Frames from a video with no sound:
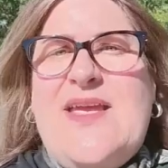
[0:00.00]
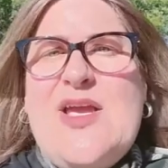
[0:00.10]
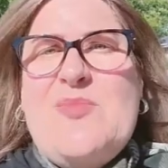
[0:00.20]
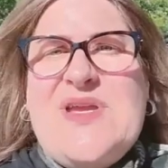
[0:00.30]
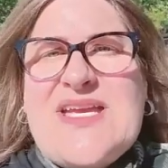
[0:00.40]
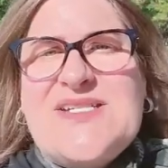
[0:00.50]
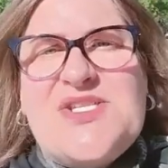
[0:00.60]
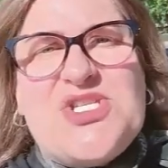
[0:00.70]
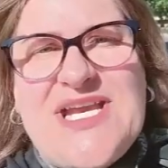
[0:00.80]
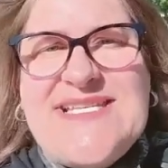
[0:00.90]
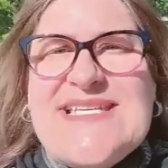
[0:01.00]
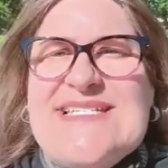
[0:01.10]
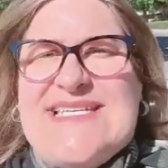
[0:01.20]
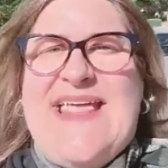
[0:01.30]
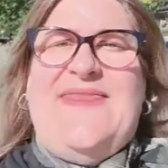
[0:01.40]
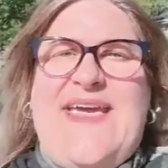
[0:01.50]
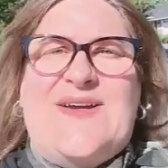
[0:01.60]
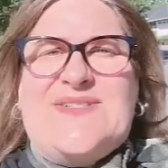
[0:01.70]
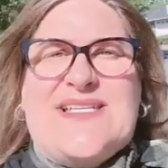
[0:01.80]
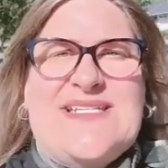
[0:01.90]
because chasing
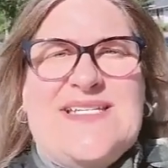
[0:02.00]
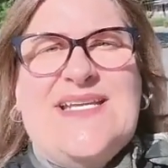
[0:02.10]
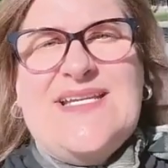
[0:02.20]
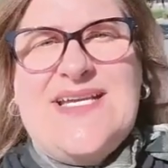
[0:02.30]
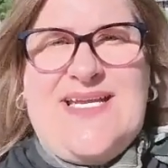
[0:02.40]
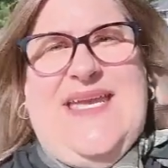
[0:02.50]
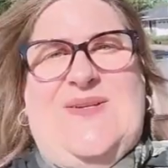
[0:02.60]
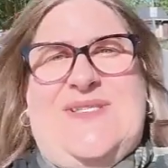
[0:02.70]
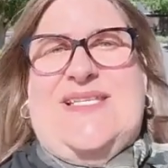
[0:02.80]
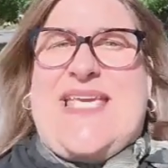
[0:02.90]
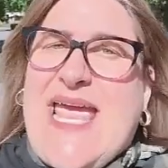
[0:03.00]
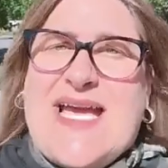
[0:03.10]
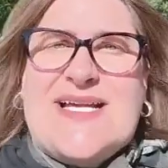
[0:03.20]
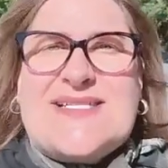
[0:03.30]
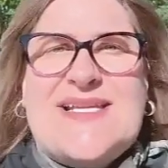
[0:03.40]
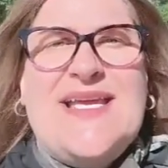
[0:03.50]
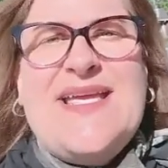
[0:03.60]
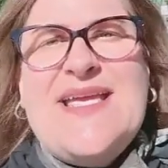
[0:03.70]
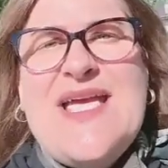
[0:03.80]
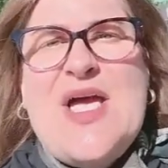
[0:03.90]
10,000 accounts is chaos.
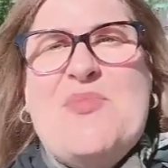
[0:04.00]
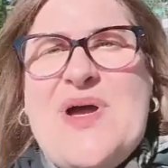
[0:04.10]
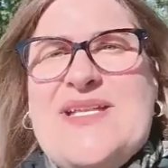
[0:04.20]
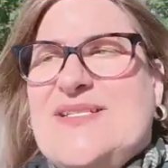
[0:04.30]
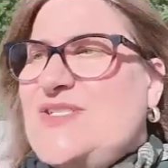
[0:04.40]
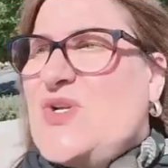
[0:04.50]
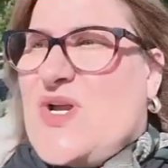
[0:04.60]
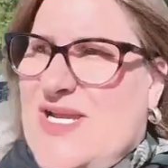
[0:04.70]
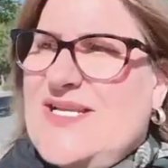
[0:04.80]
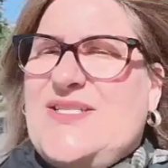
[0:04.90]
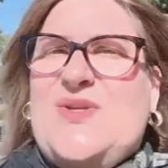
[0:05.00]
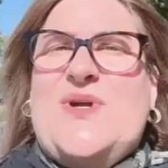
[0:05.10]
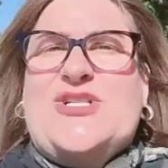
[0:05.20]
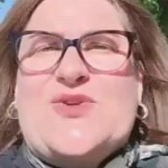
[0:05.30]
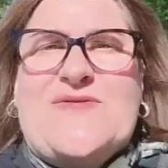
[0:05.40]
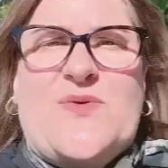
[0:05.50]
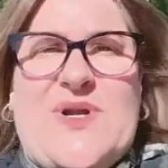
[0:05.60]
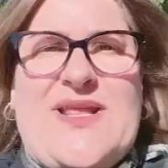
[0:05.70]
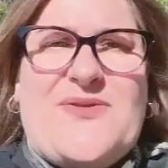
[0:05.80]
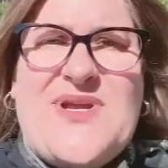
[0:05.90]
But targeting
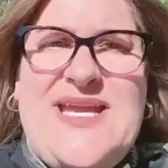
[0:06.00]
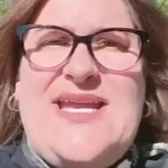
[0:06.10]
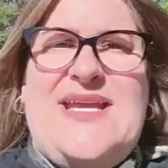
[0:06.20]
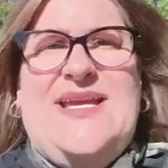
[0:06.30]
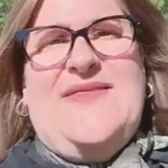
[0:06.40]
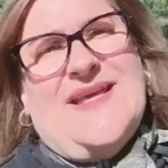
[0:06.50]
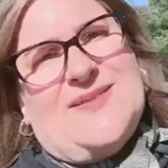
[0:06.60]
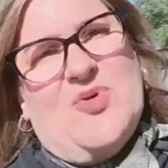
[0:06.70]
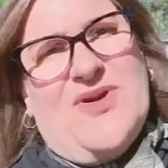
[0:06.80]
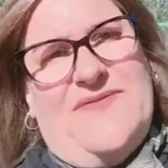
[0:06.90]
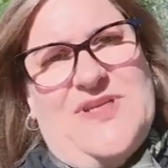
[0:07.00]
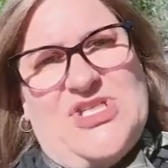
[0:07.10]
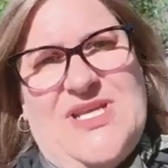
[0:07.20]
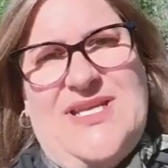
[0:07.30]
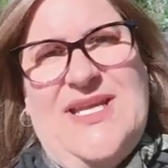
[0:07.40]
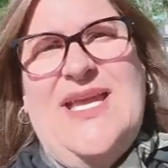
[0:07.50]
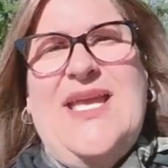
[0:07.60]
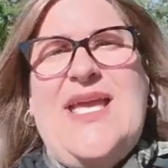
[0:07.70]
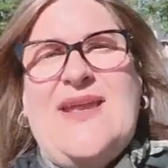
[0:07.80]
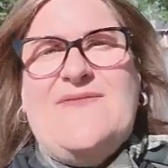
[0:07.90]
243, that's more efficient
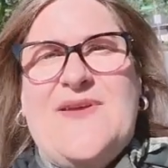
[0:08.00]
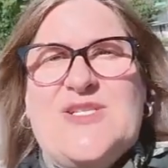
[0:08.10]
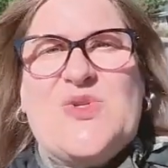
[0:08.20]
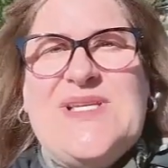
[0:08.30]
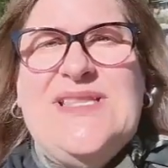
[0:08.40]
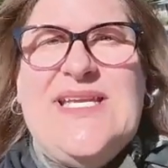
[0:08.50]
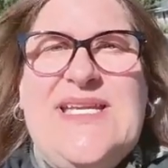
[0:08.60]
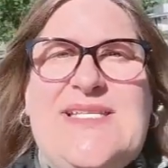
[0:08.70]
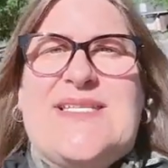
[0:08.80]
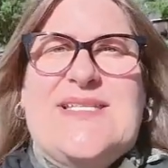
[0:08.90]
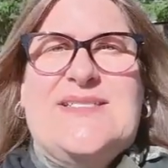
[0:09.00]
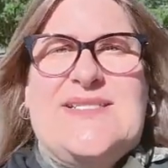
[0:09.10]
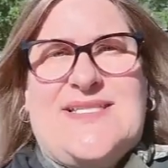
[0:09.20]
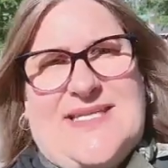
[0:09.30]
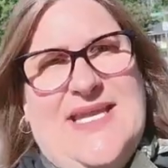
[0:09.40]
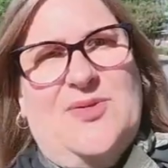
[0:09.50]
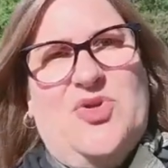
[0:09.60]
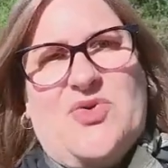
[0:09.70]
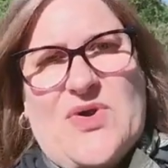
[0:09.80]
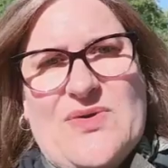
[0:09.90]
and eventually leads to
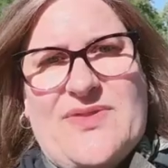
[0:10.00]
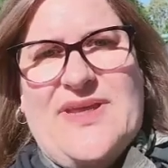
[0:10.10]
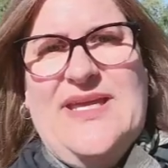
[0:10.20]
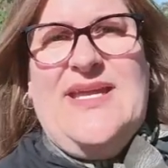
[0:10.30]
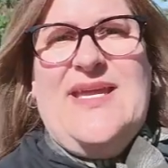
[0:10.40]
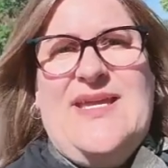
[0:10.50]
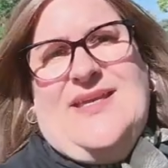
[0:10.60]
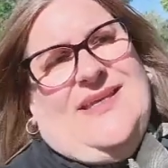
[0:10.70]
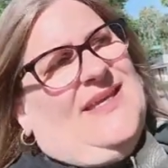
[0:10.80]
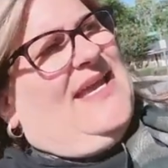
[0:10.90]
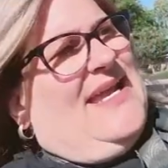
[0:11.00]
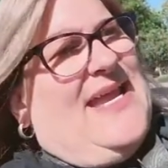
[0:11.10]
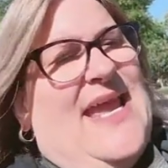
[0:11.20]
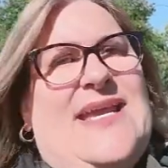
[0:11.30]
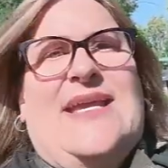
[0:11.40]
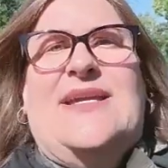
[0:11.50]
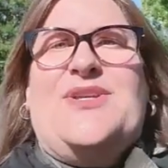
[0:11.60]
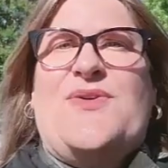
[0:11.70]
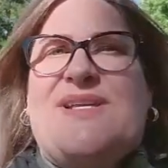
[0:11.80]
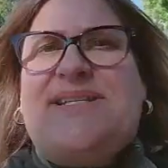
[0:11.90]
scalable growth. And hey,
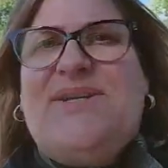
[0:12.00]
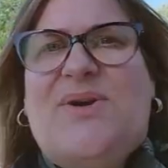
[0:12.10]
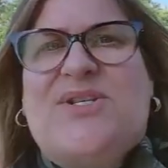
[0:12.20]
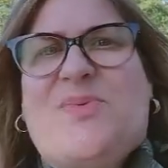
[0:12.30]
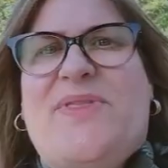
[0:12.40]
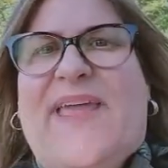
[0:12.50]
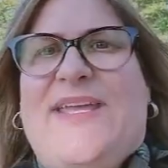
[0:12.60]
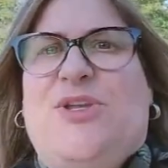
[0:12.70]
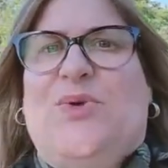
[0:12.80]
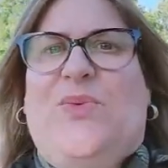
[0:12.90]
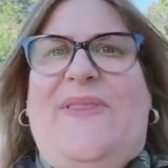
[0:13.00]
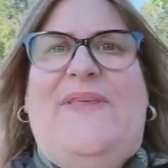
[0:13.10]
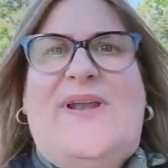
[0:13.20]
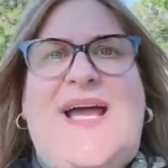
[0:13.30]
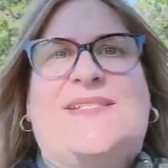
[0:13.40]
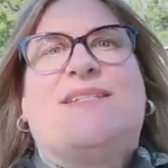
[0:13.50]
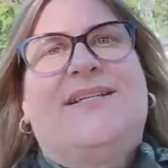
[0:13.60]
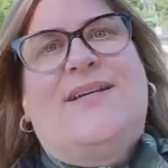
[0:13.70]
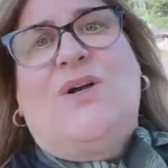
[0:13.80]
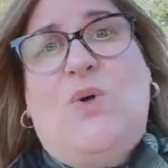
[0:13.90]
your SDRs will thank you when they're not
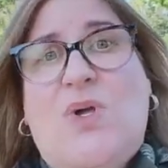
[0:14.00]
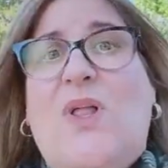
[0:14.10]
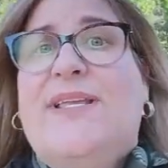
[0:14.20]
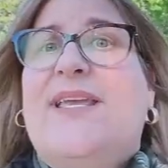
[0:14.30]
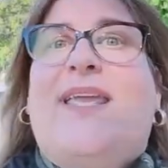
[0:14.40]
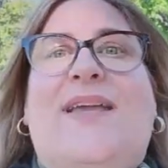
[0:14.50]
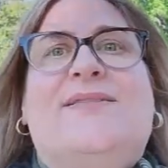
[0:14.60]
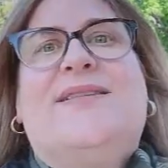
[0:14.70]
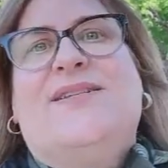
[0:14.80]
stuck cold calling accounts that